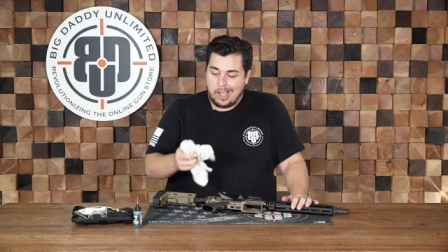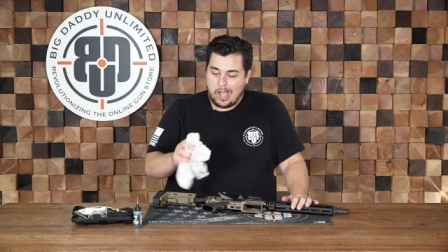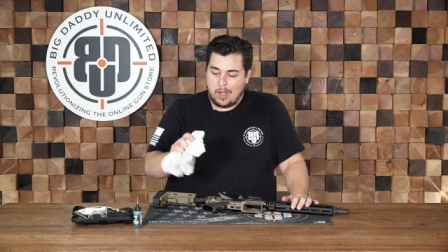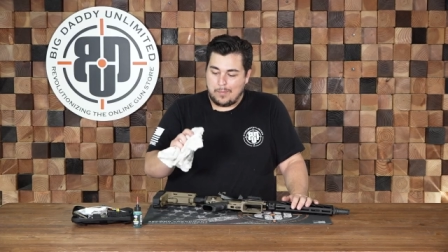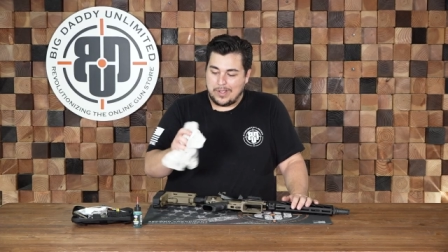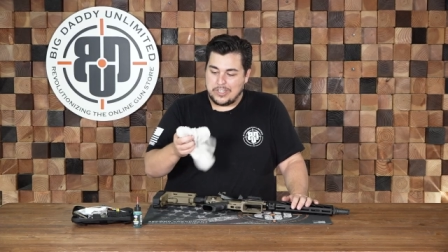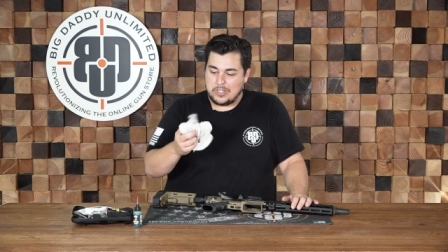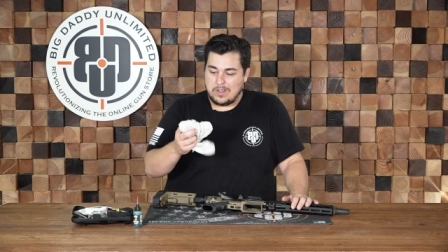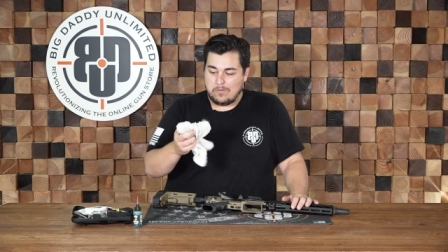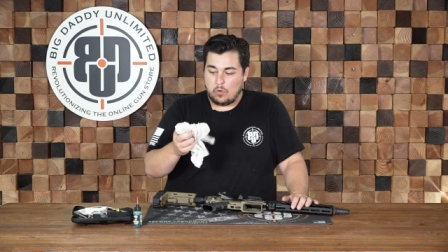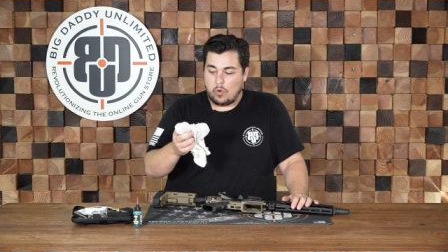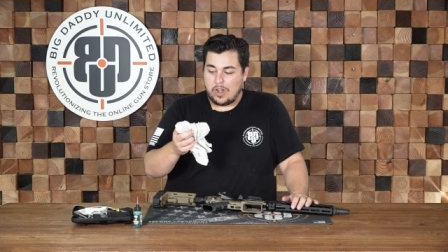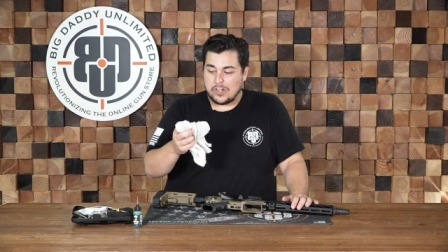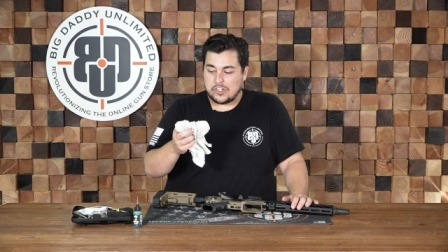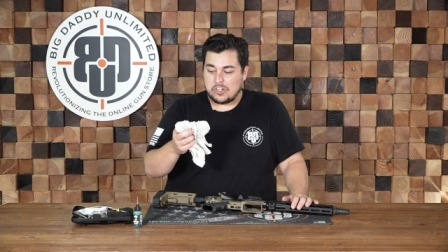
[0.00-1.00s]
Um, I do have a
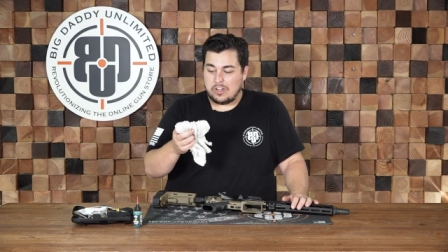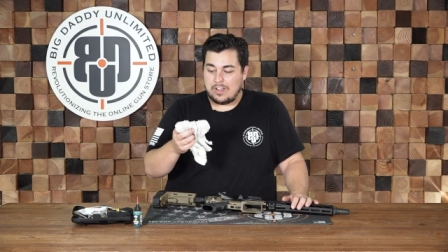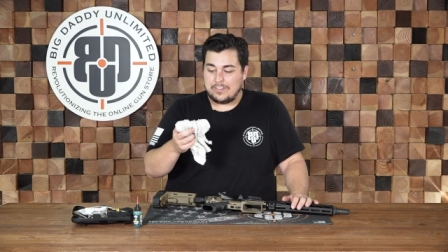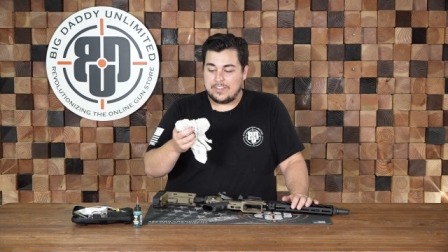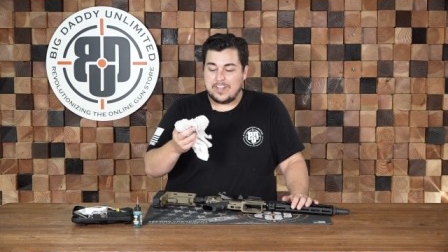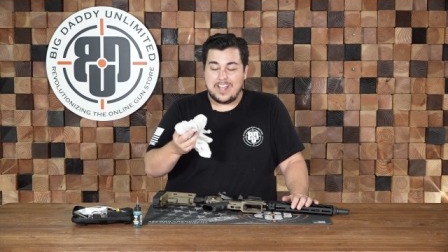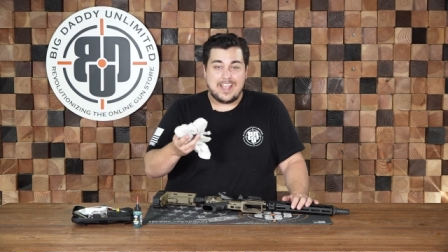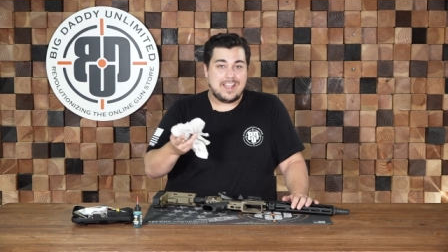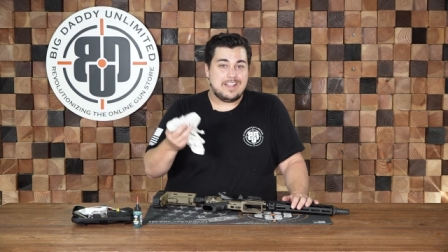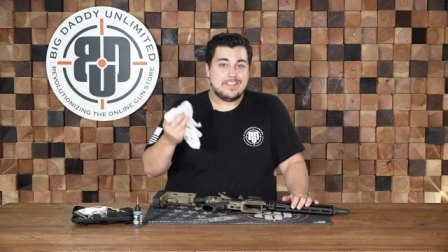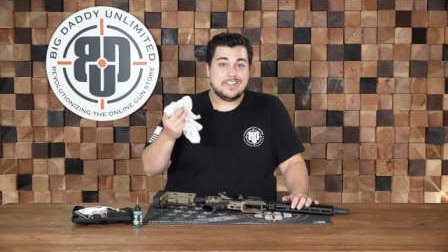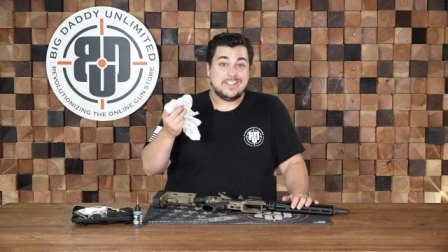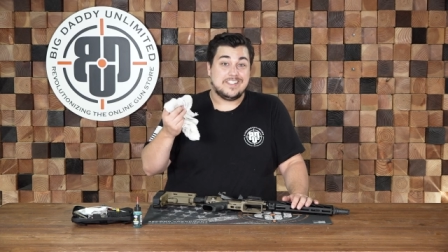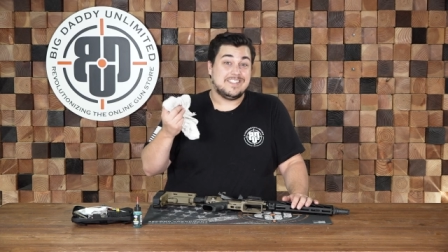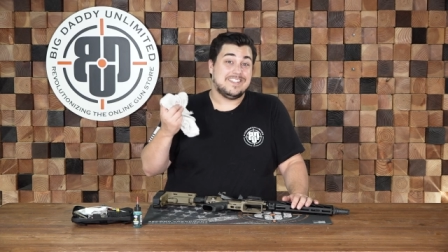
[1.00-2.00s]
washcloth today.
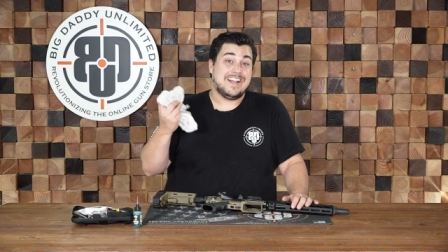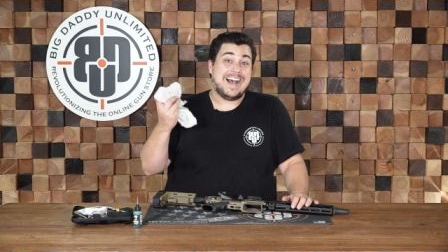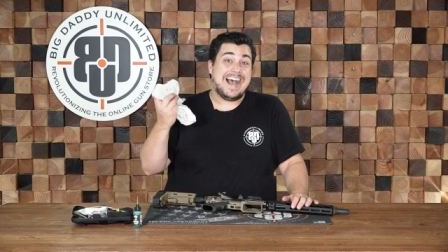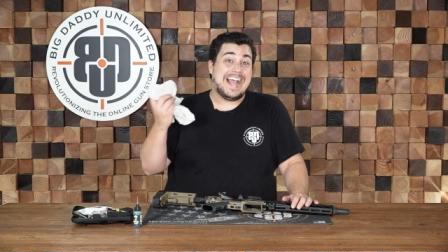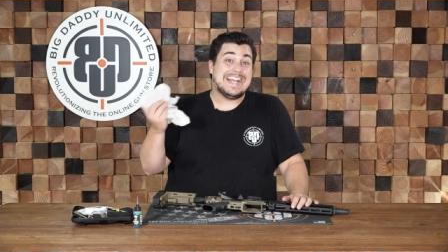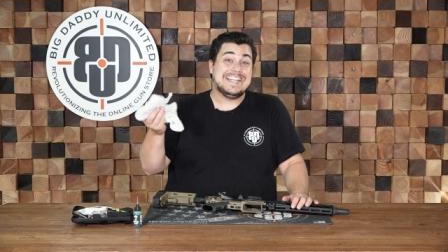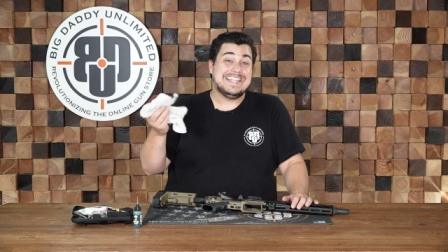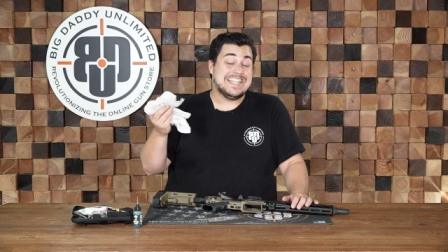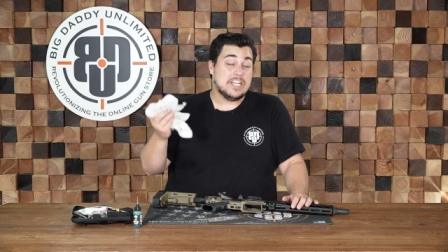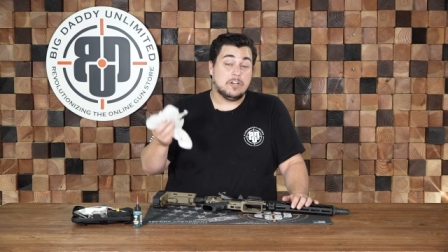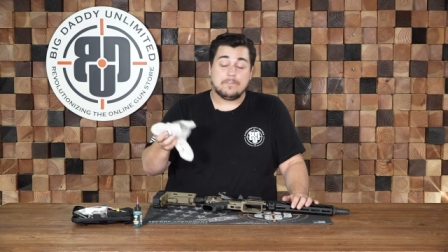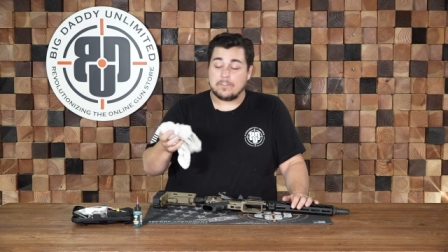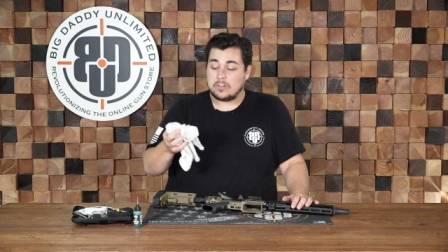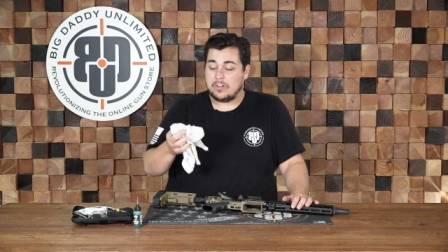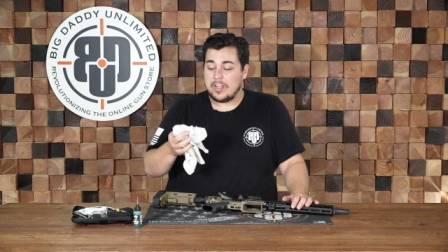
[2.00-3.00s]
This isn't
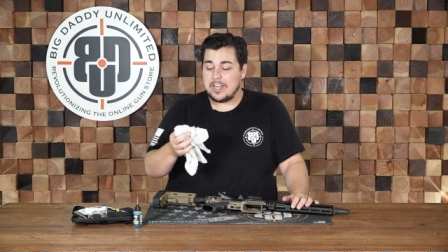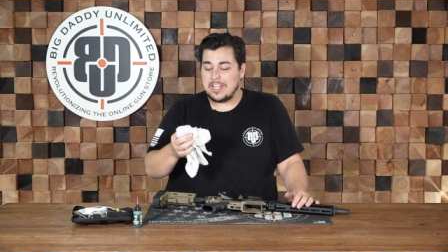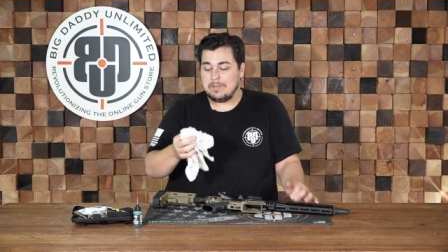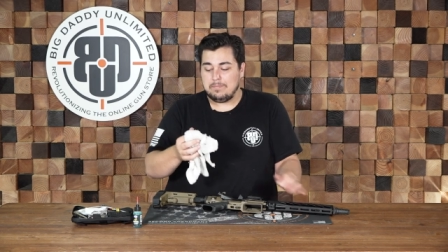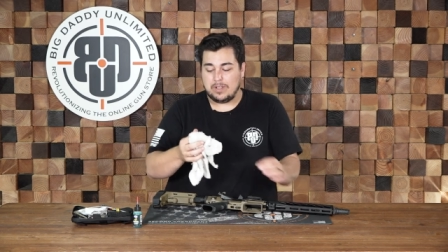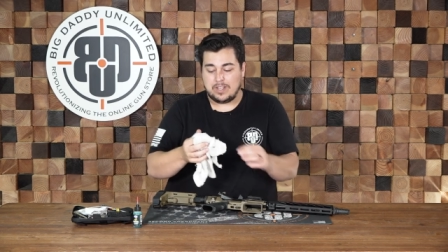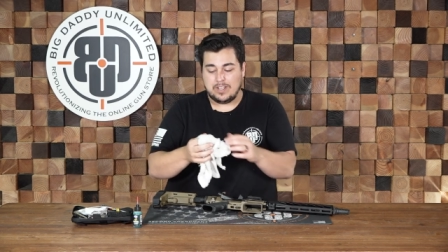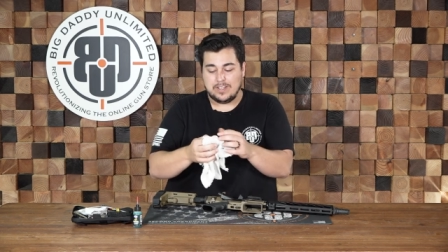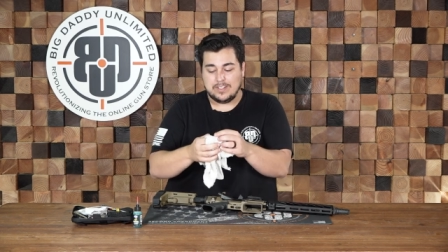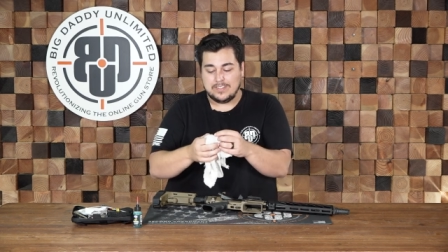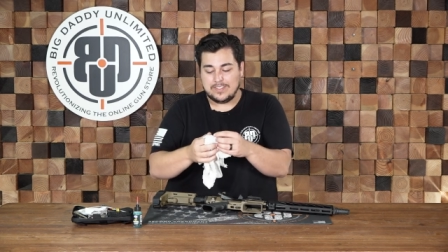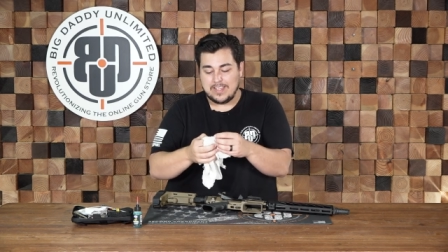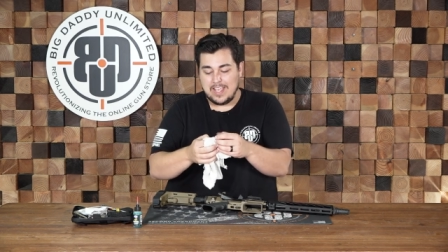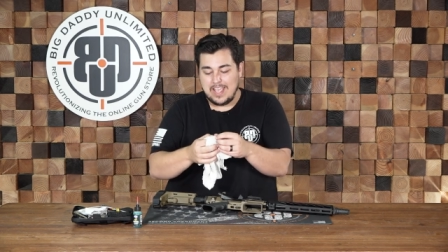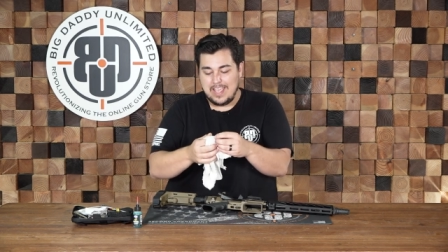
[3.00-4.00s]
ideal for cleaning
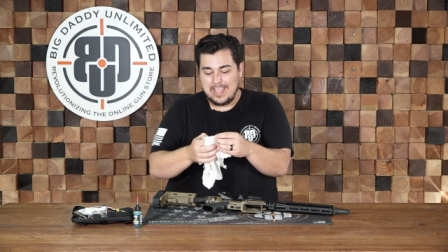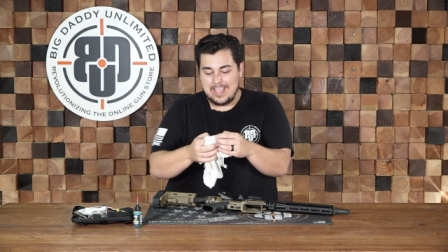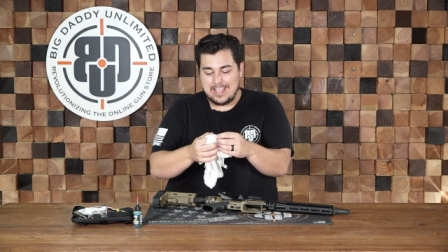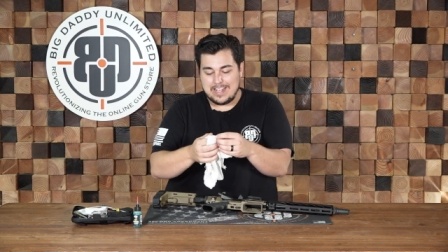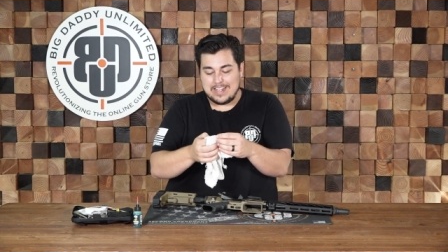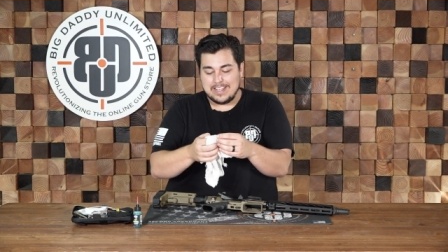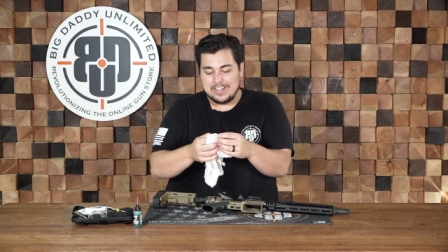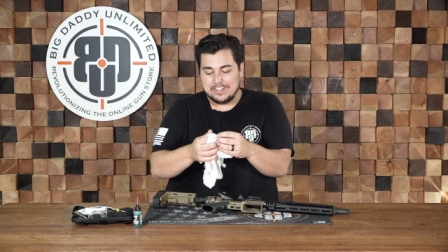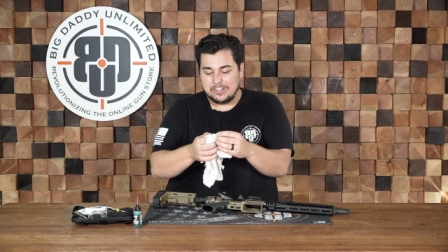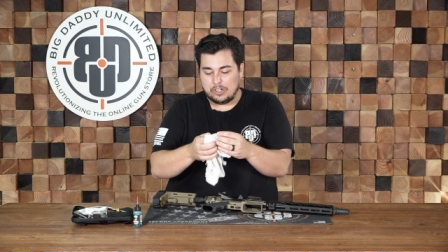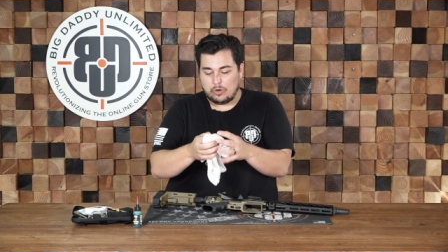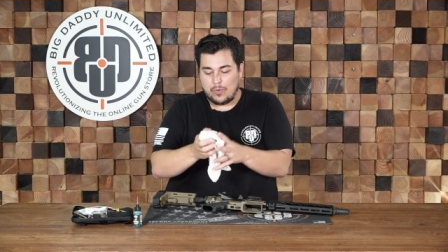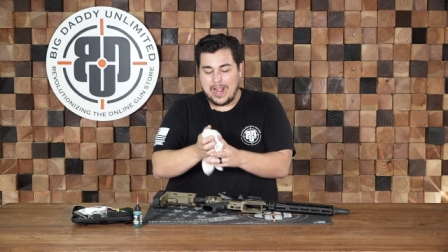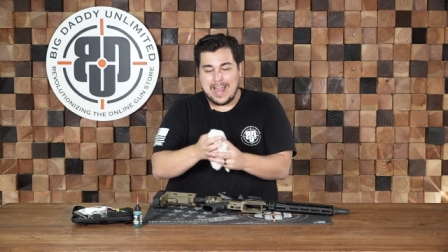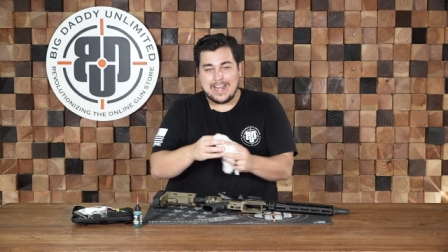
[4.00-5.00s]
because it can get a
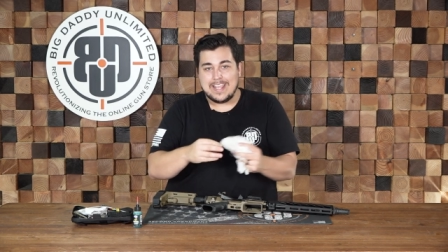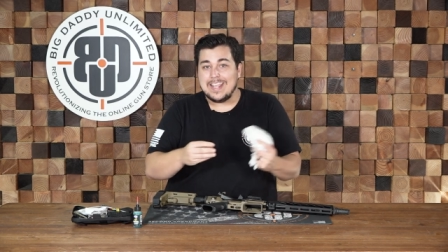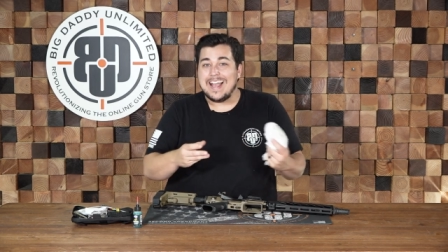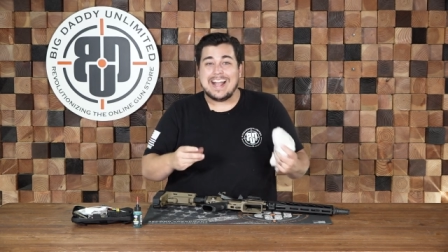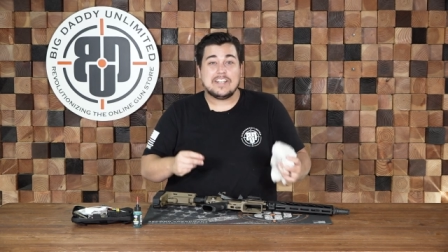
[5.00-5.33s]
little ratty.